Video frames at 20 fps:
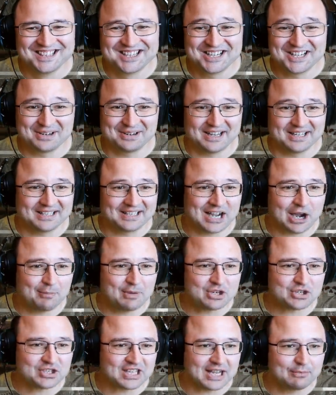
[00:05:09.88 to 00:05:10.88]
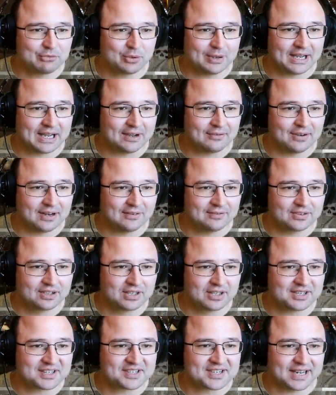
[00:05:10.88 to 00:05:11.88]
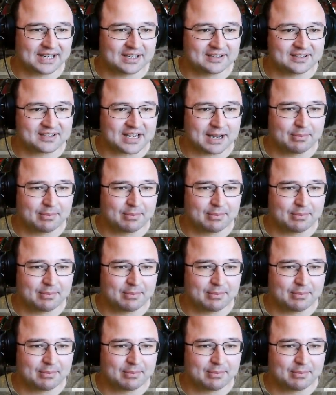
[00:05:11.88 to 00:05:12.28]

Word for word: Alright, how much time do I have left? thirty seconds,